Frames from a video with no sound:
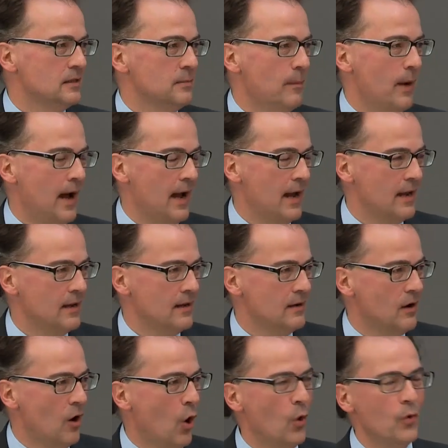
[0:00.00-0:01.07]
my
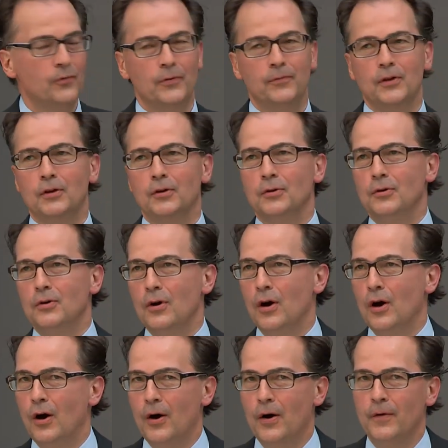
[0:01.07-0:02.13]
overview
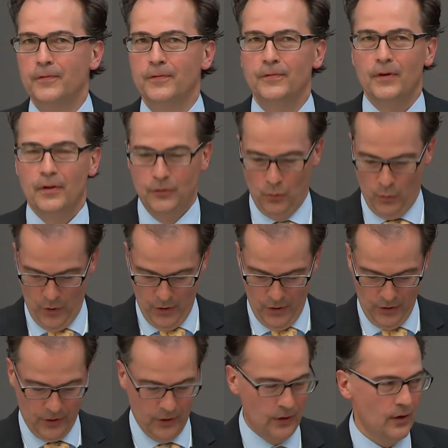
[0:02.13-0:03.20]
of the
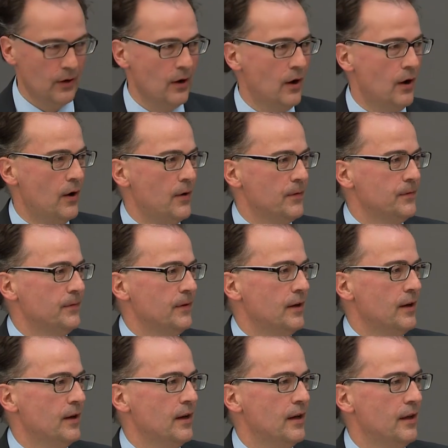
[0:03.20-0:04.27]
work of
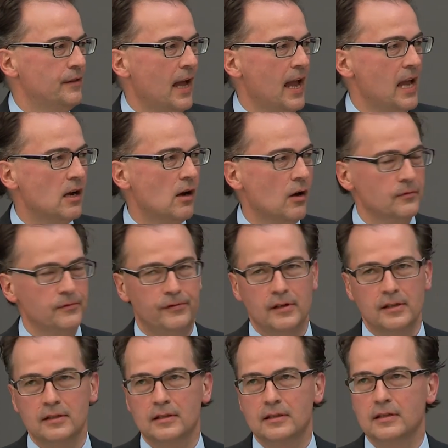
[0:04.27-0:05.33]
the Hague
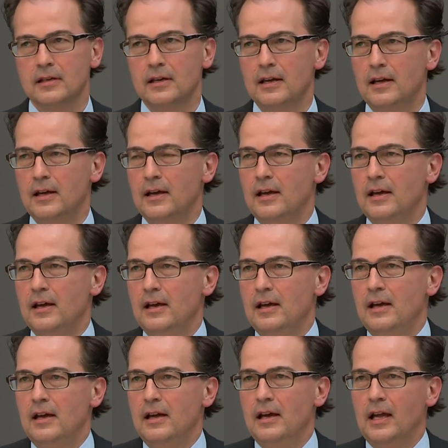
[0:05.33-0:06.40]
Conference.
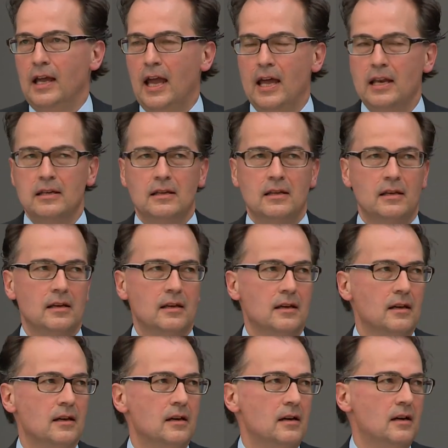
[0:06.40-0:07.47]
Again,
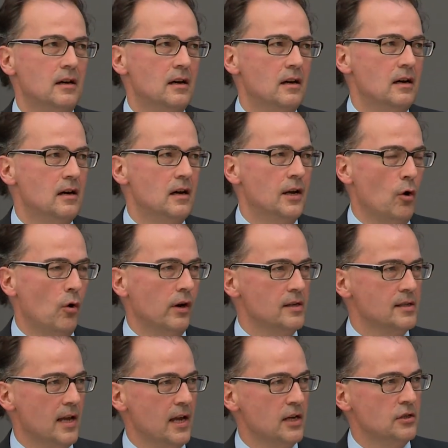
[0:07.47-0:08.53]
an
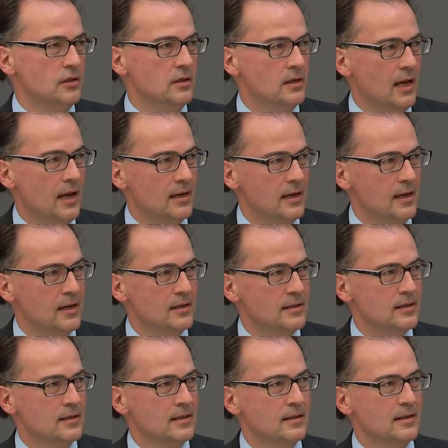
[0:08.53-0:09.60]
organization that
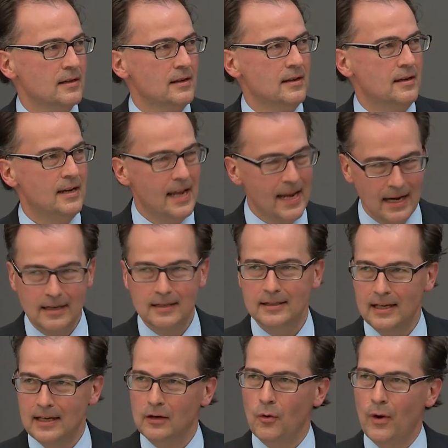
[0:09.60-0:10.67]
is linked
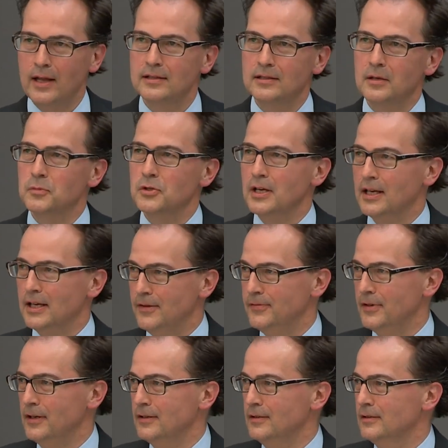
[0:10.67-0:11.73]
in quite some
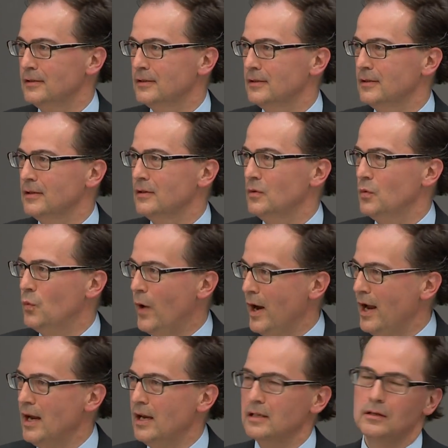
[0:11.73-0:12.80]
significant
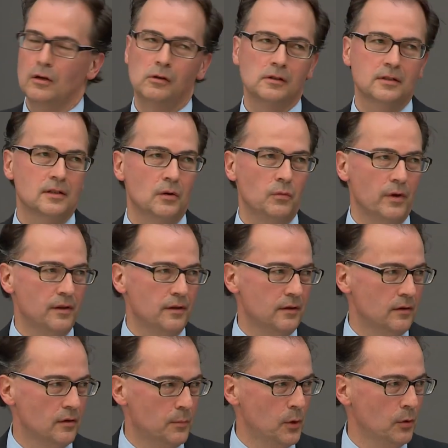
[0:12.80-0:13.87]
ways also with
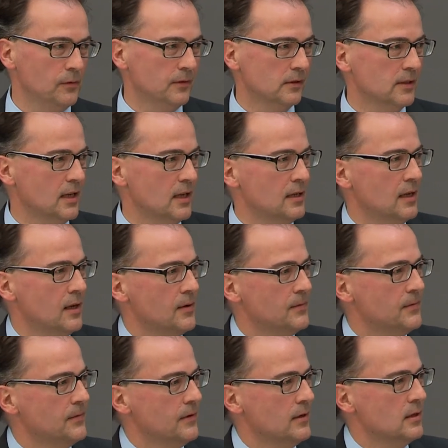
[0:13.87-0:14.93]
the beautiful city of
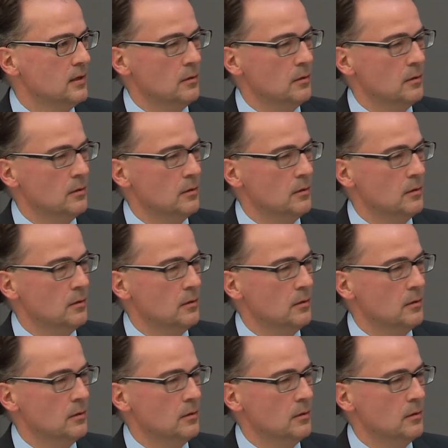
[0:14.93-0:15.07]
St.